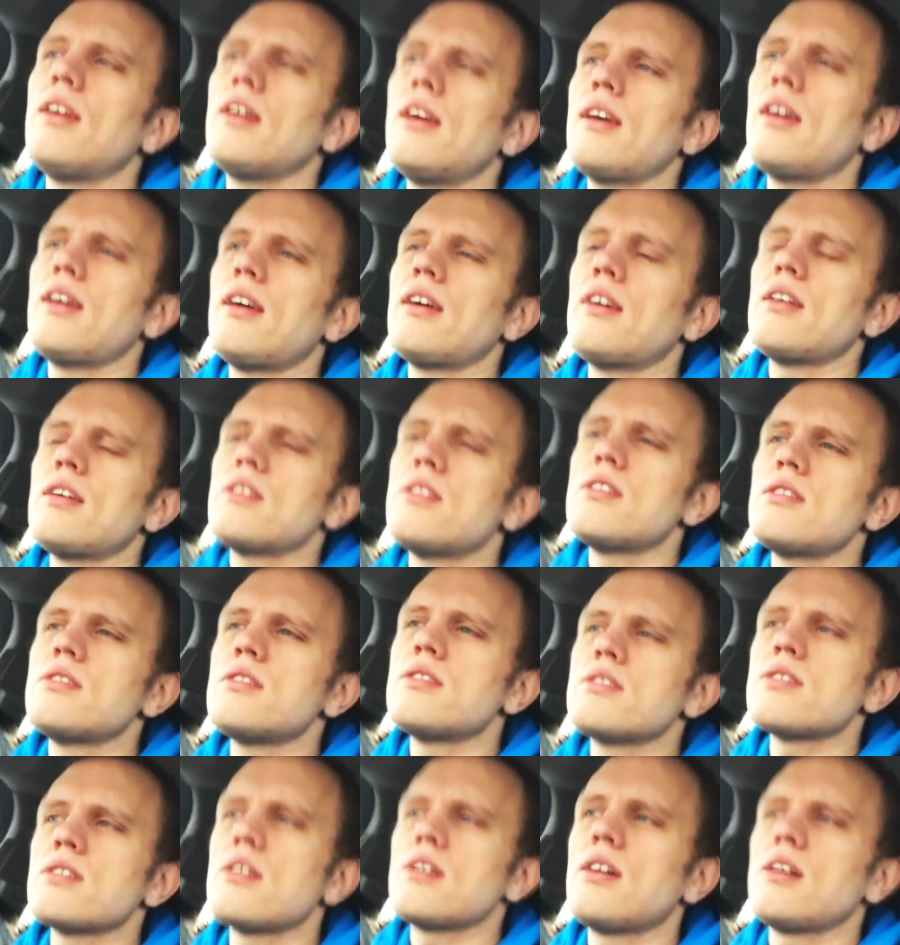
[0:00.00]

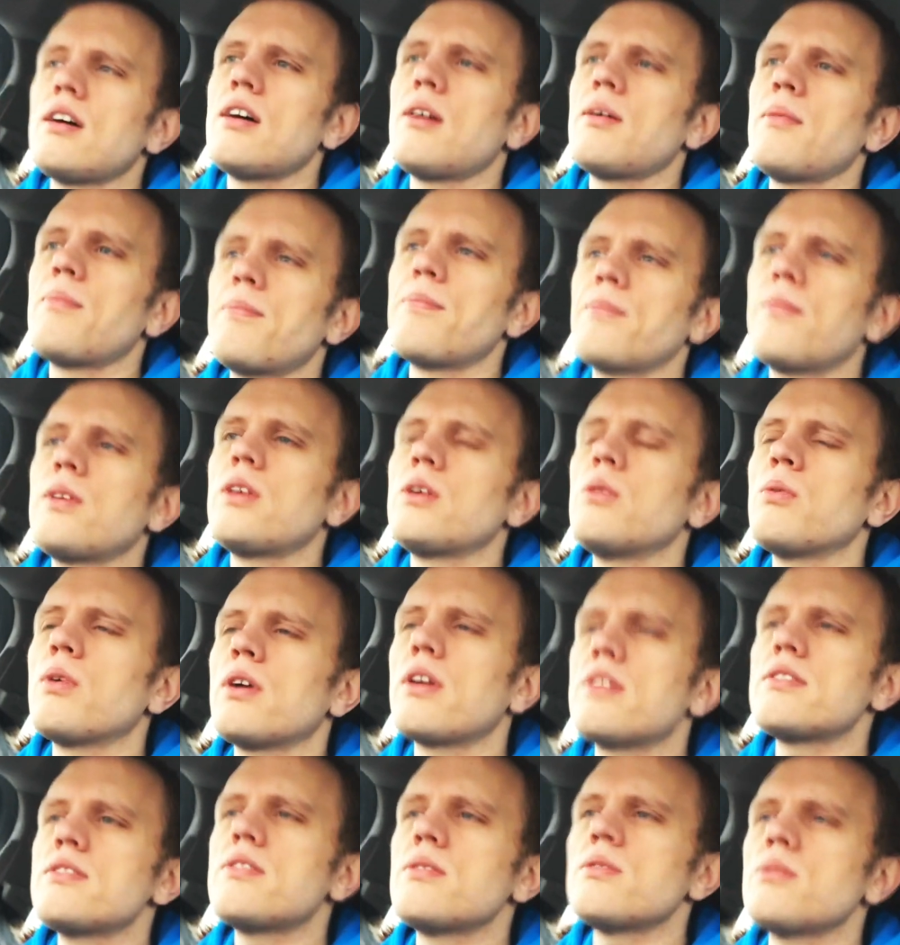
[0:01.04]
and you
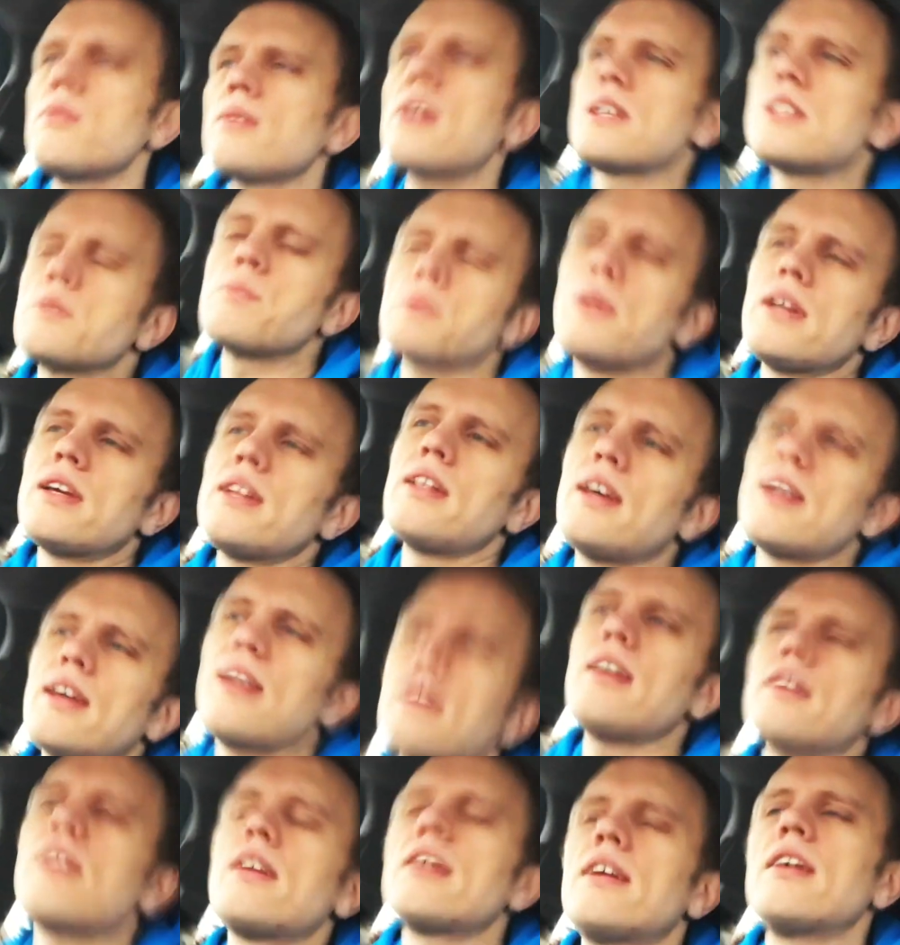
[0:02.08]
wanted to explain like,
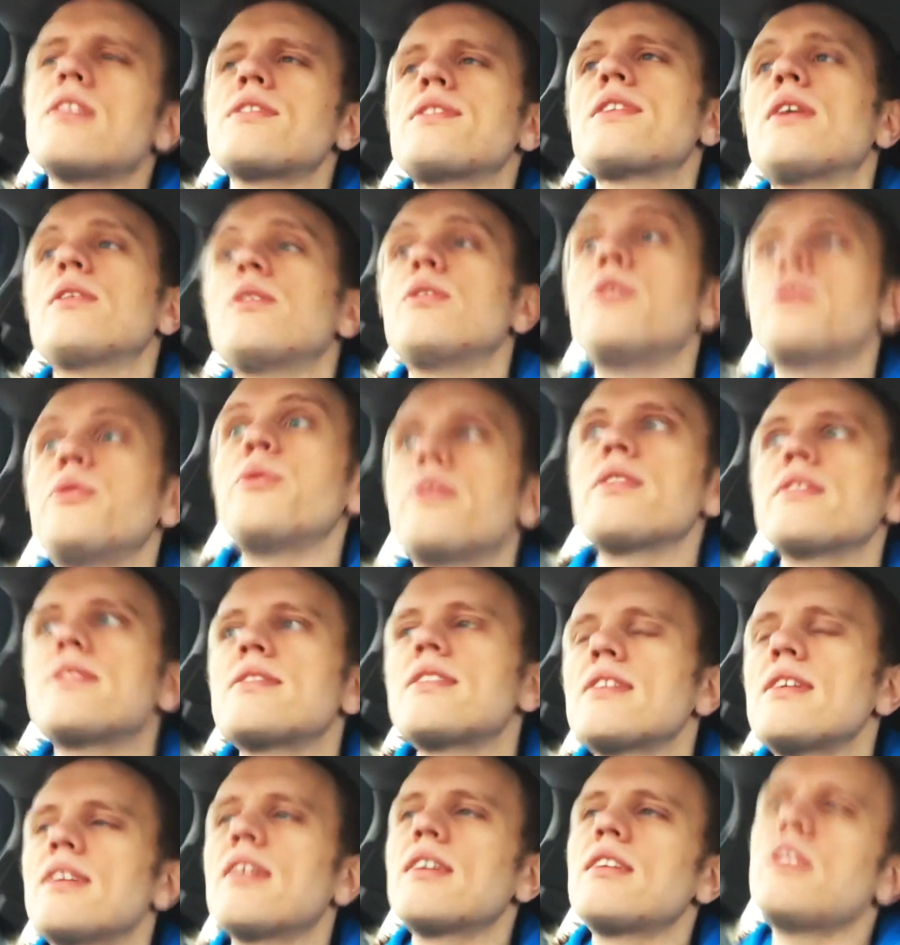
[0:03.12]
hey, here's how you do this
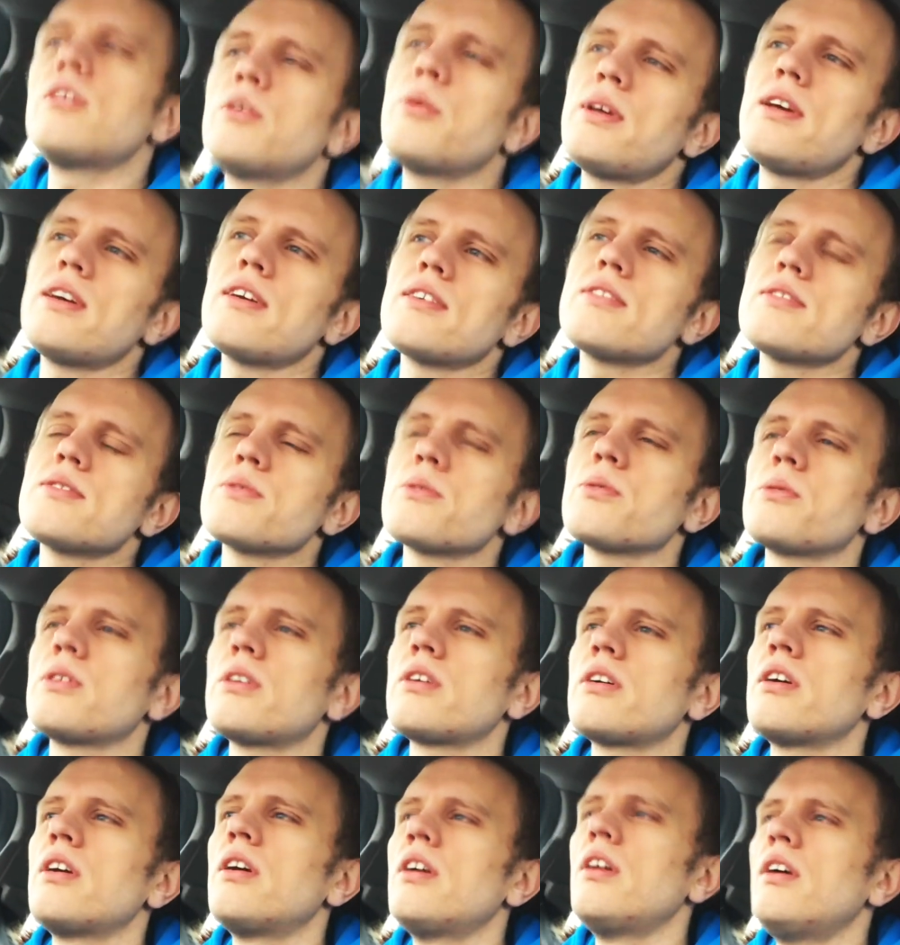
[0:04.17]
thing in Unix,
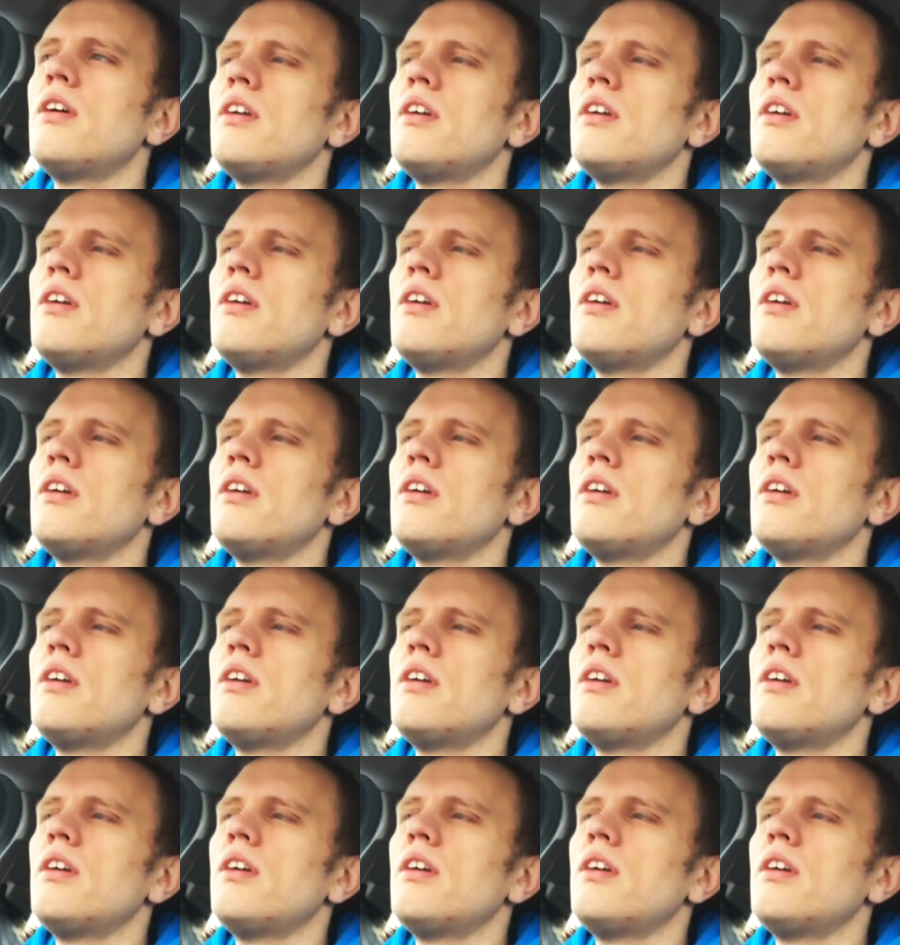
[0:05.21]
or